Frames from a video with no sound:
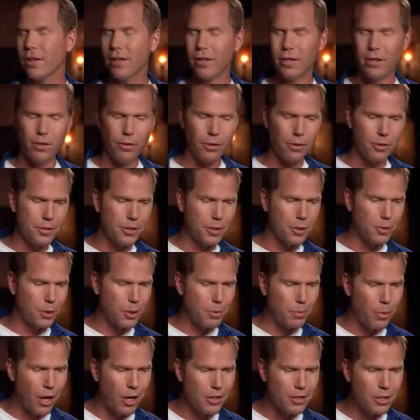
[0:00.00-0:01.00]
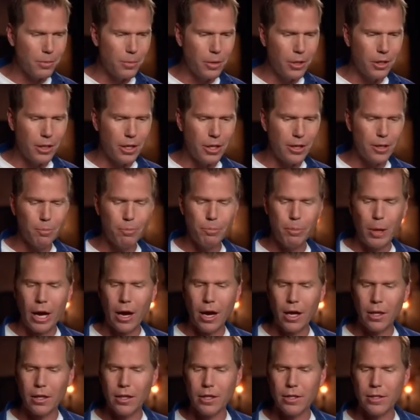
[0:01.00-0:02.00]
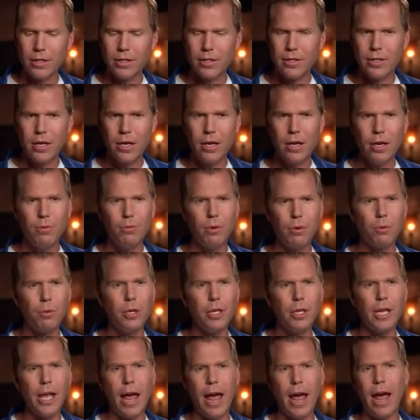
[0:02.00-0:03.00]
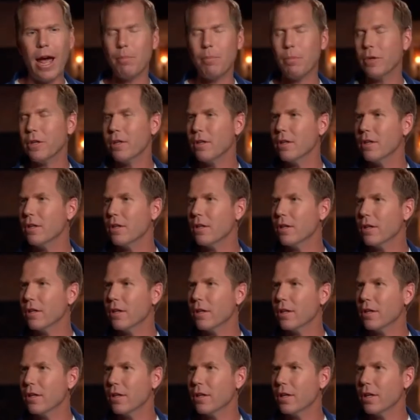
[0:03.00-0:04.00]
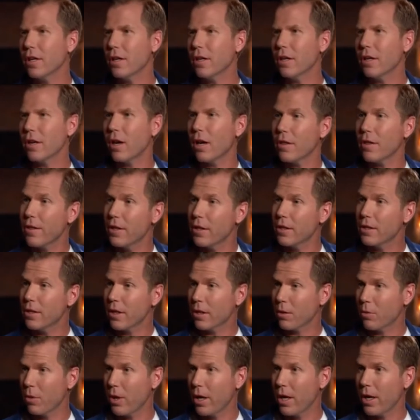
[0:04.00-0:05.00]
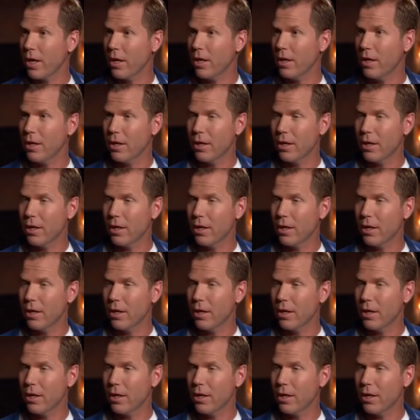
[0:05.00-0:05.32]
There's this responsibility to balance what really happened in an authentic way.